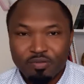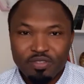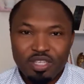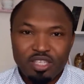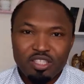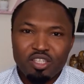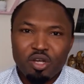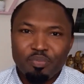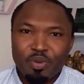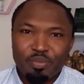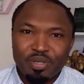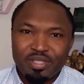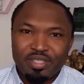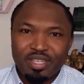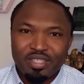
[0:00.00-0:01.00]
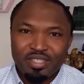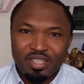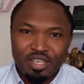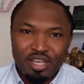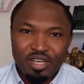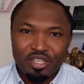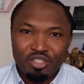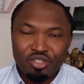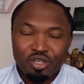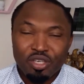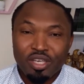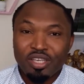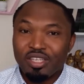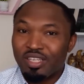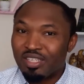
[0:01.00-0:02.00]
of setting up a business here in
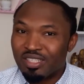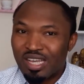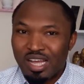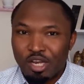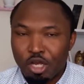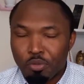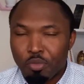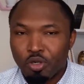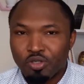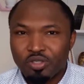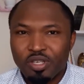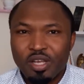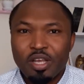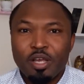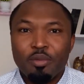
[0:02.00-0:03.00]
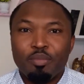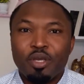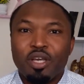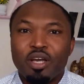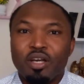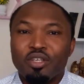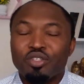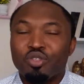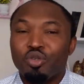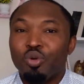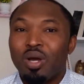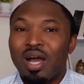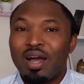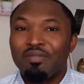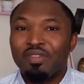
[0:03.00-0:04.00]
Turkey is enormous because
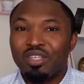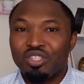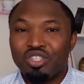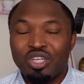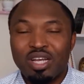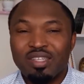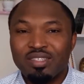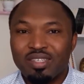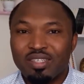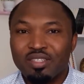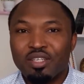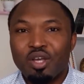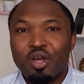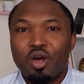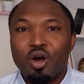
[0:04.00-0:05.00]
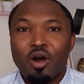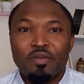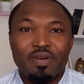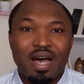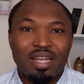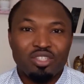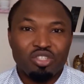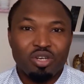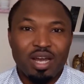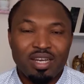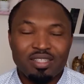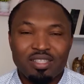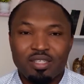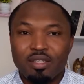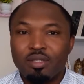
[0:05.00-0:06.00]
you have the chances of
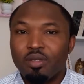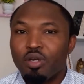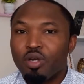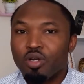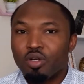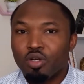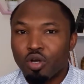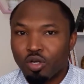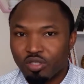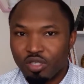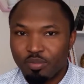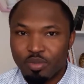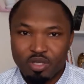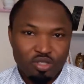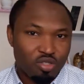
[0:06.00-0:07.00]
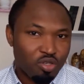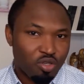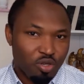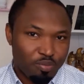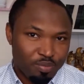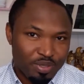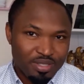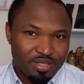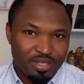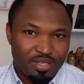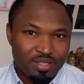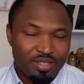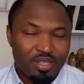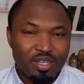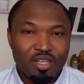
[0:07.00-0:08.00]
attracting customers to your
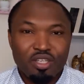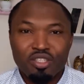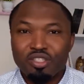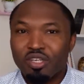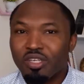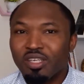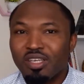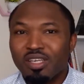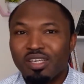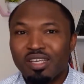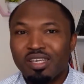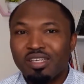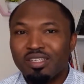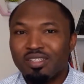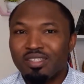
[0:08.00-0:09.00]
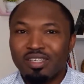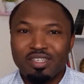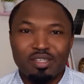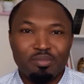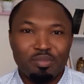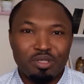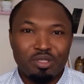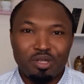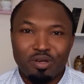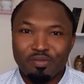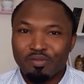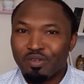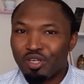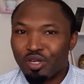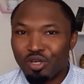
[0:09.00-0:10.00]
business. Turkey is in the middle
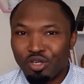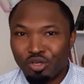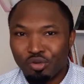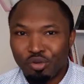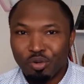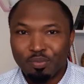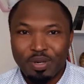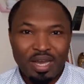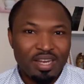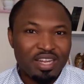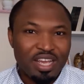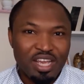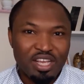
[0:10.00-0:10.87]
of Europe and